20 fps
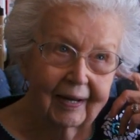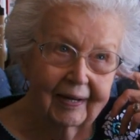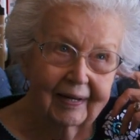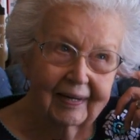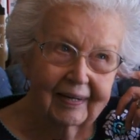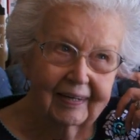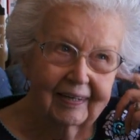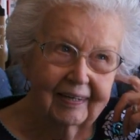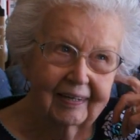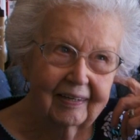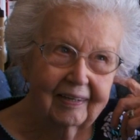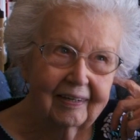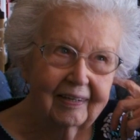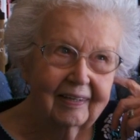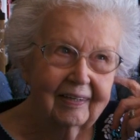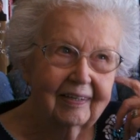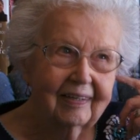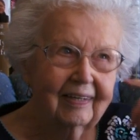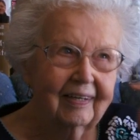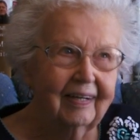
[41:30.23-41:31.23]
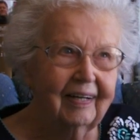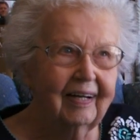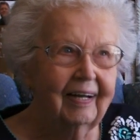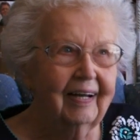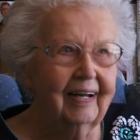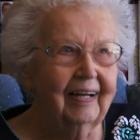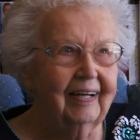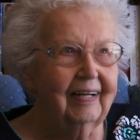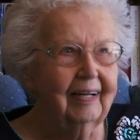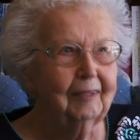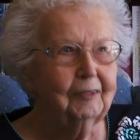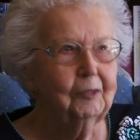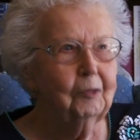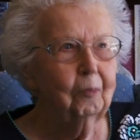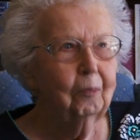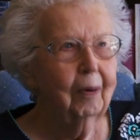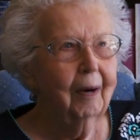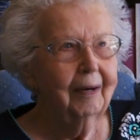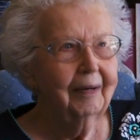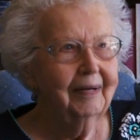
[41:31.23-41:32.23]
two parties. Yeah,
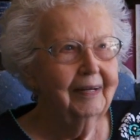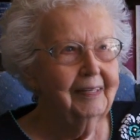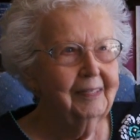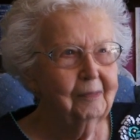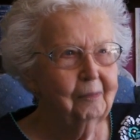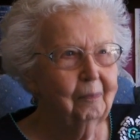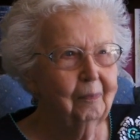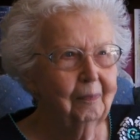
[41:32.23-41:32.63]
two parties.